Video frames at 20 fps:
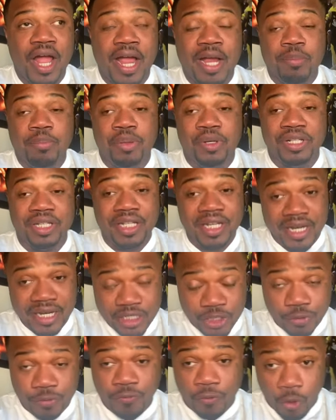a
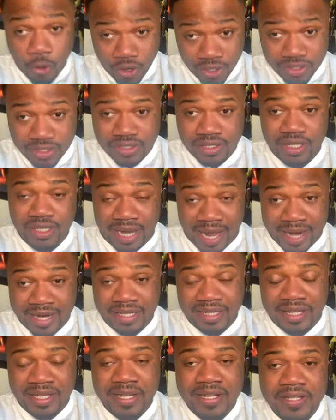police force like
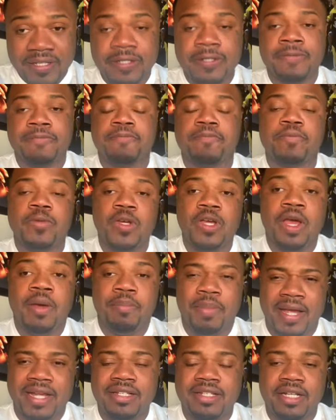this,
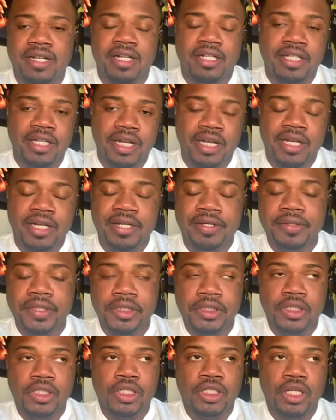basically
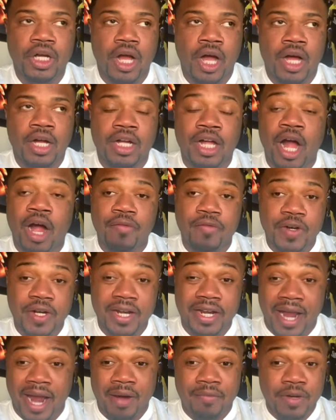uh,
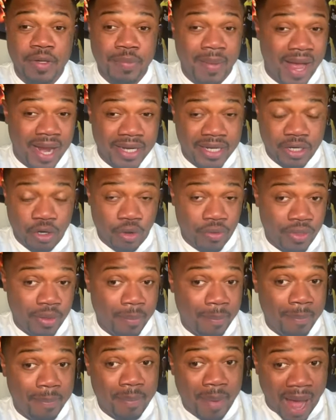governing everybody on the
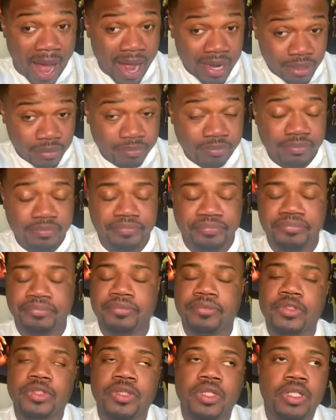bottom.
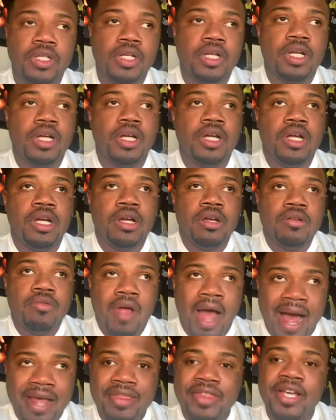
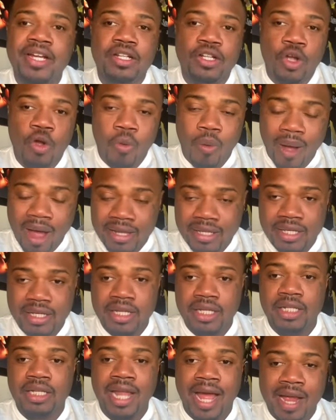I think the quality
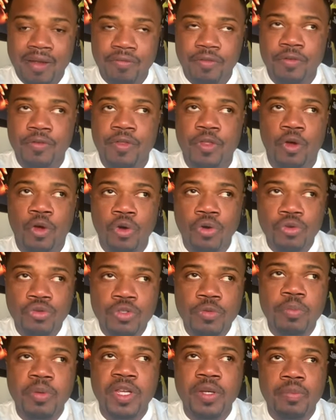of life of those
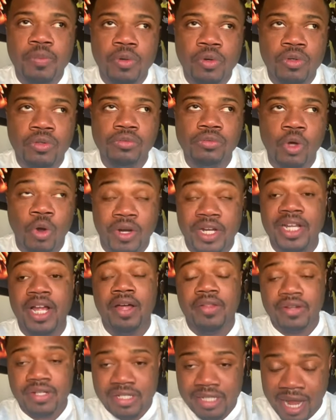people on the
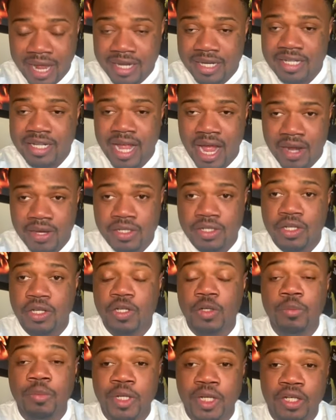other side of town is going to
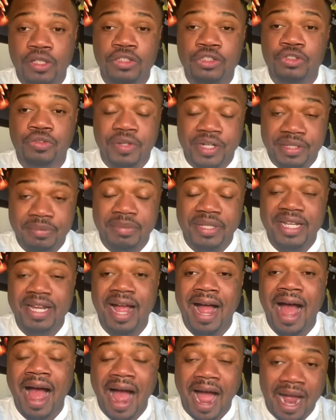be extremely
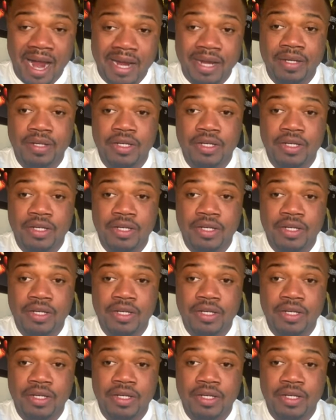high